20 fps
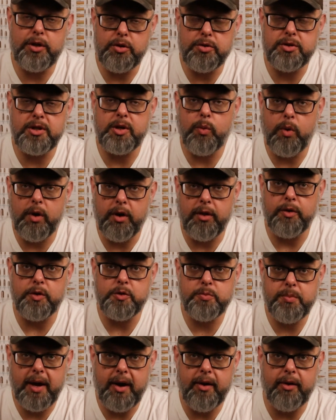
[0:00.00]
using one of
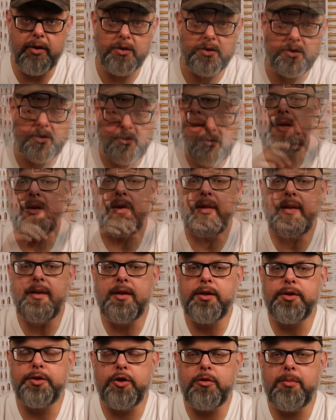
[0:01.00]
those powders.
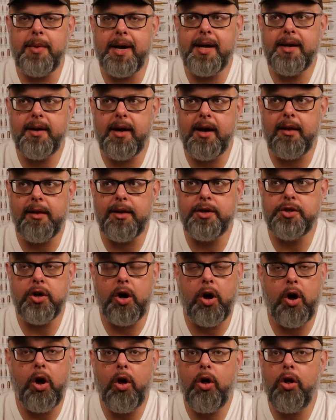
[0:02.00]
To my knowledge,
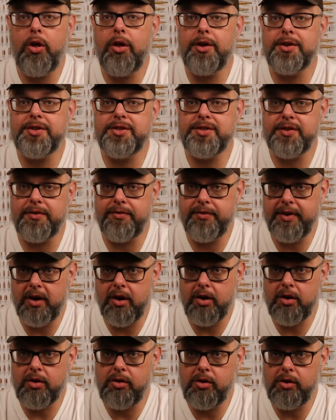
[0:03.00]
all
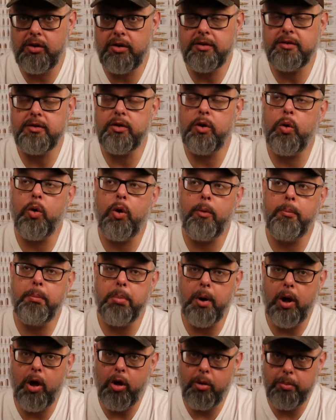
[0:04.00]
spherical or
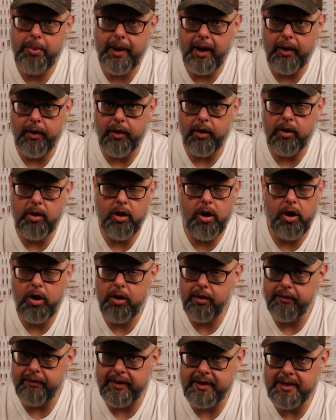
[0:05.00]
ball powder,
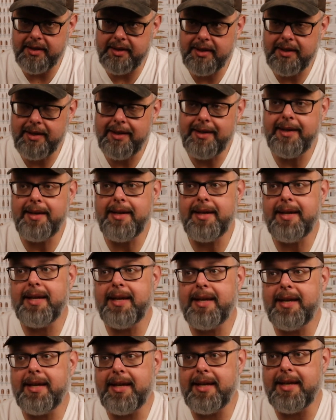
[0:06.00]
all of it
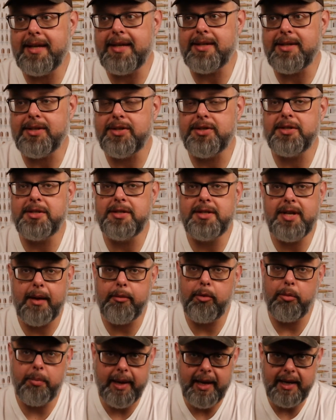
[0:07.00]
is
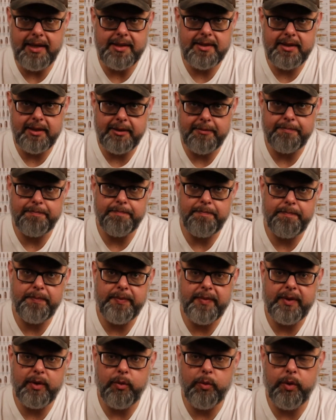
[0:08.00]
double base.
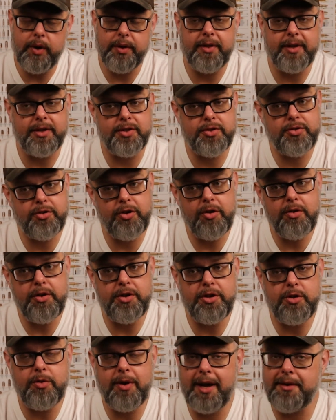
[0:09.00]
With
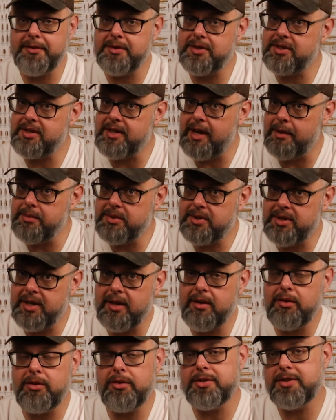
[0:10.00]
extruded, you have some
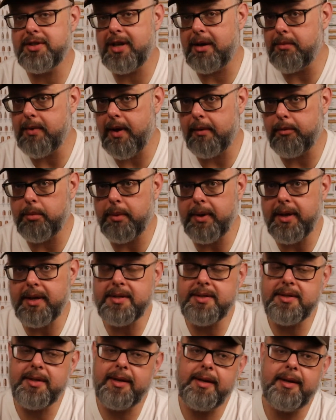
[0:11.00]
single, some double
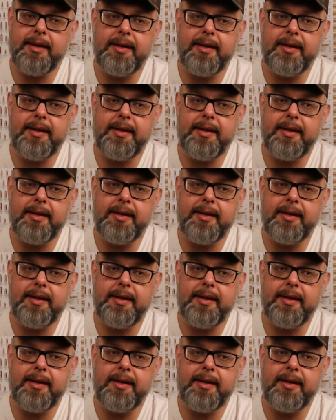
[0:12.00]
base.